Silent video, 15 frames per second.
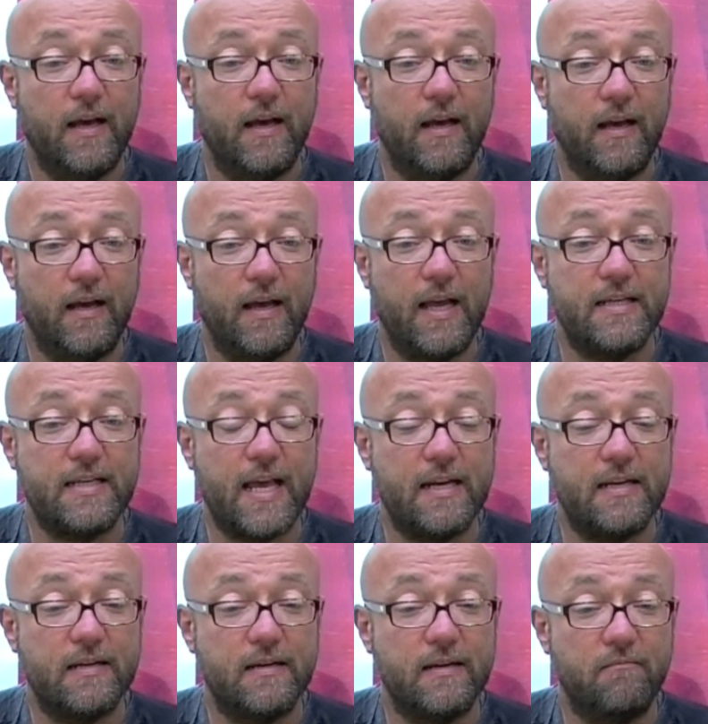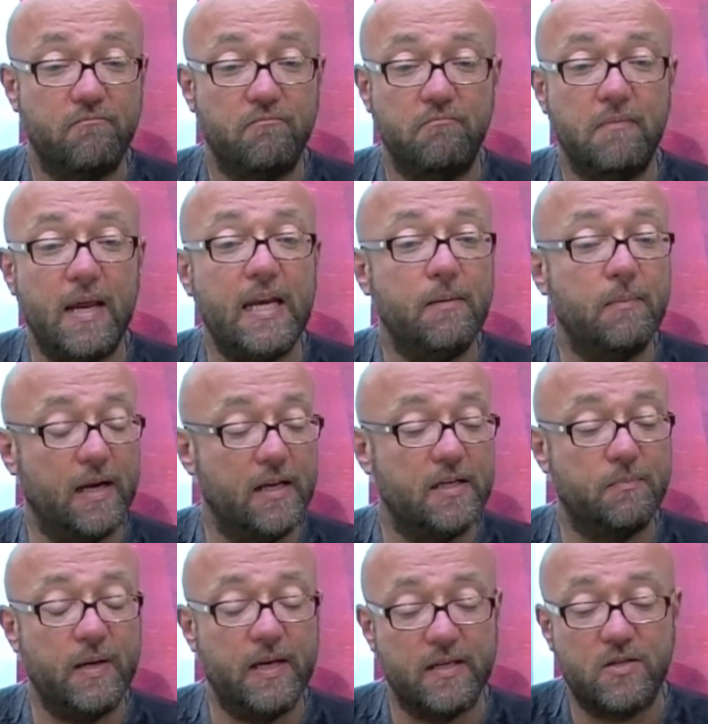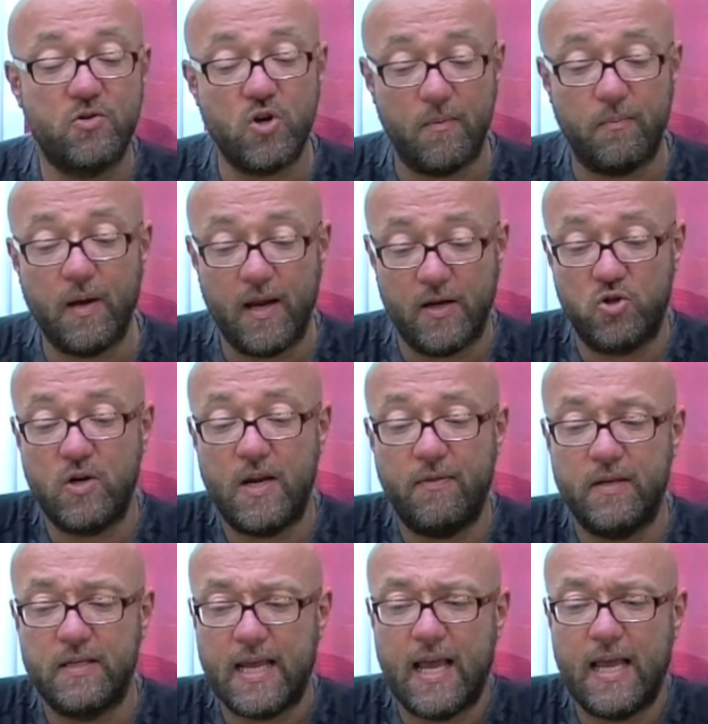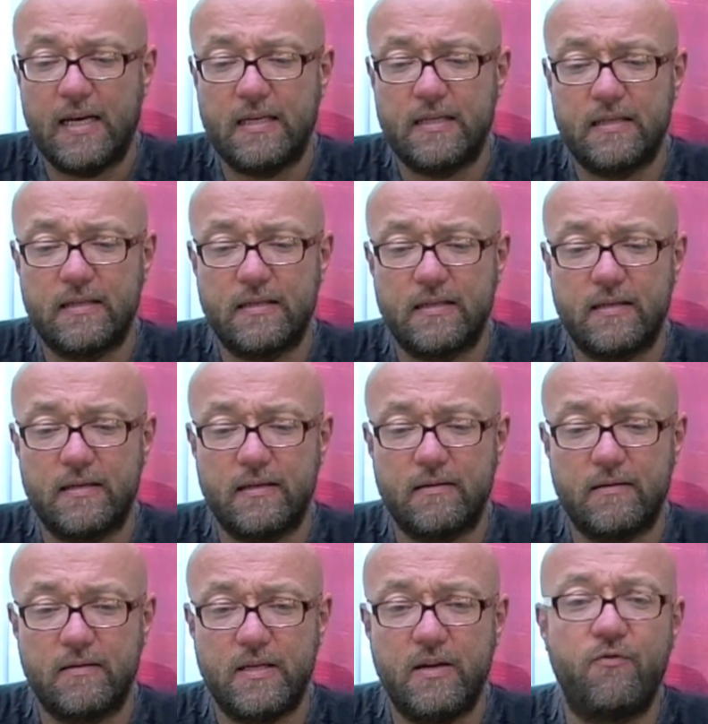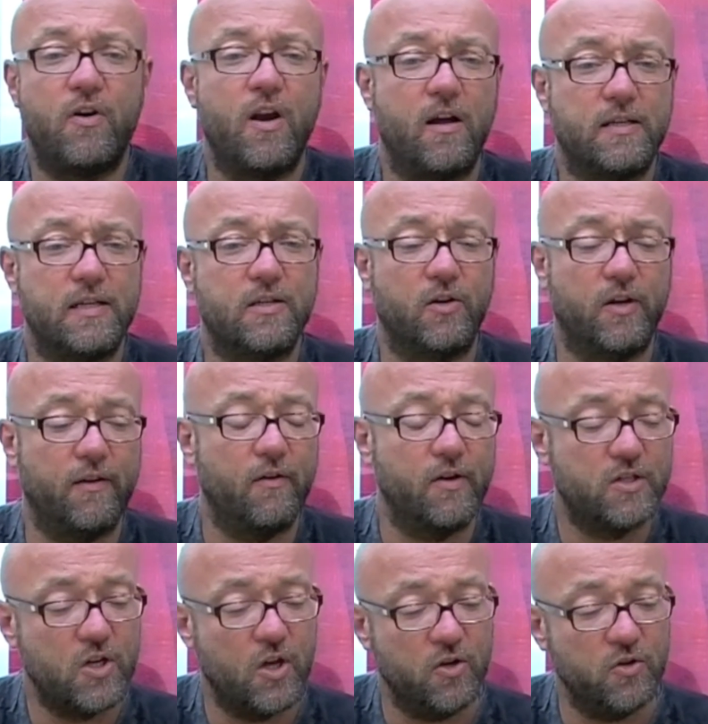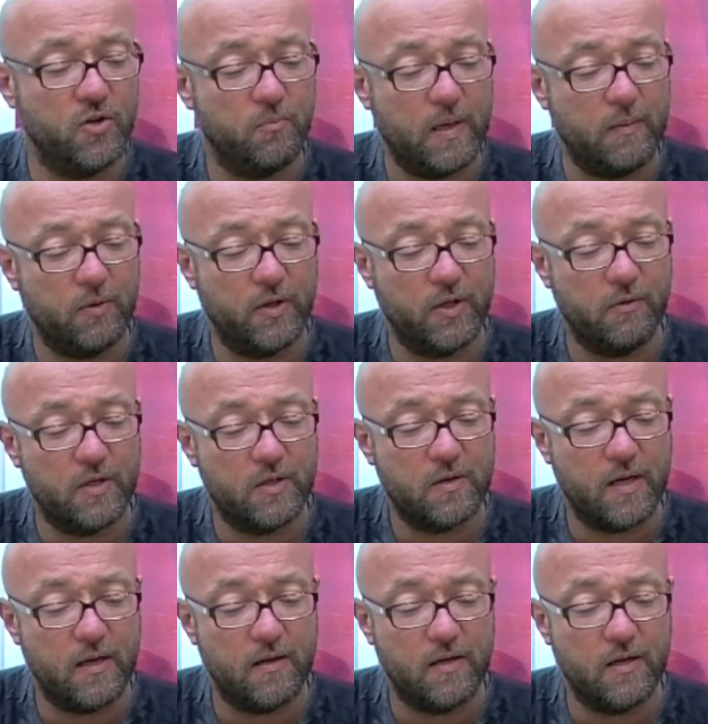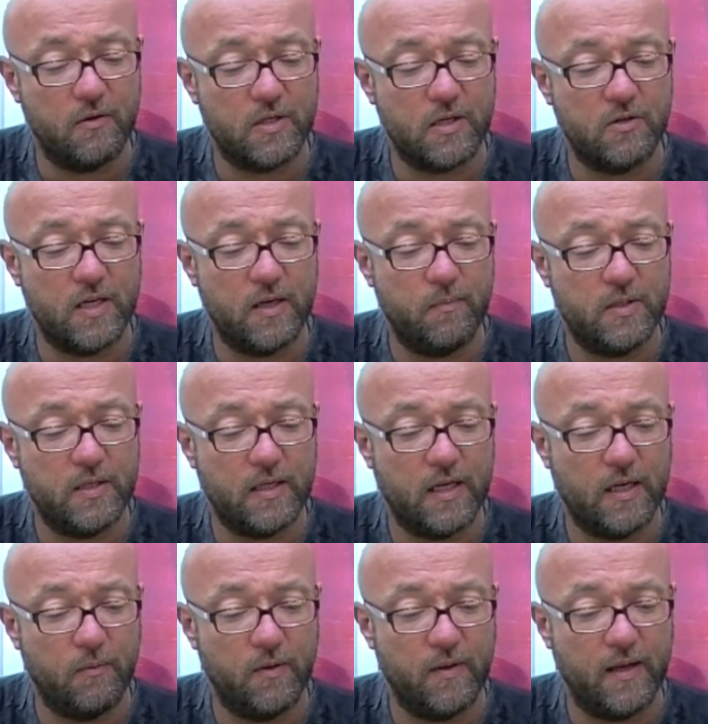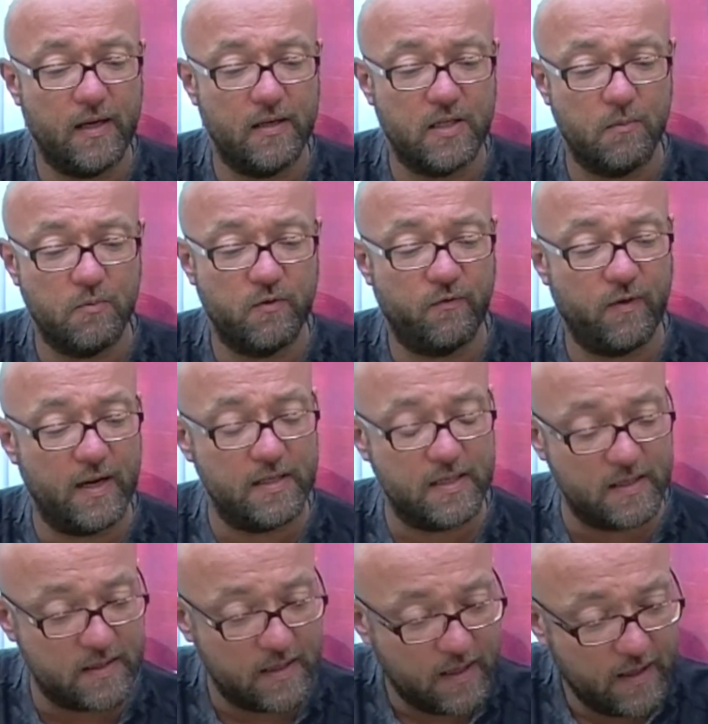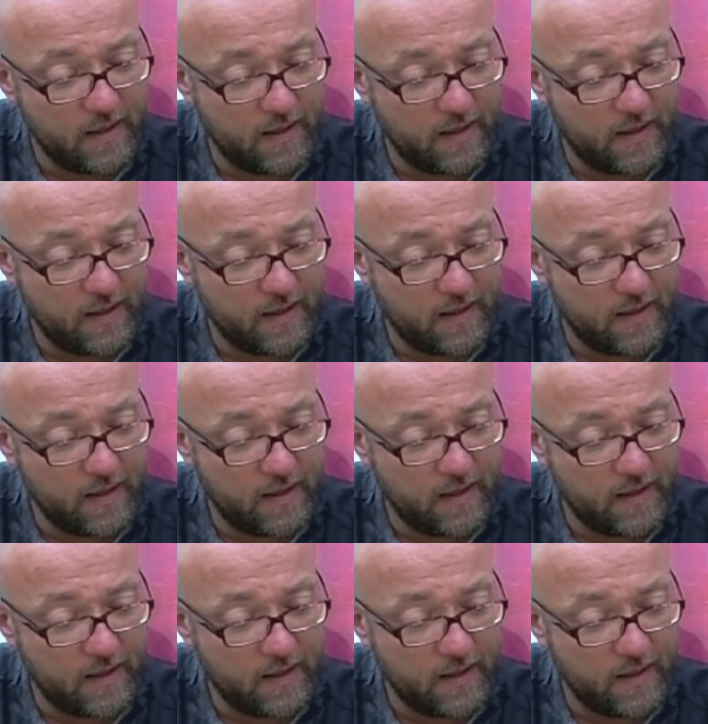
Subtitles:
Has had many, it's been a strip like Dread that's had different artists on it. There are certain people that you associate particularly with it in terms of phases.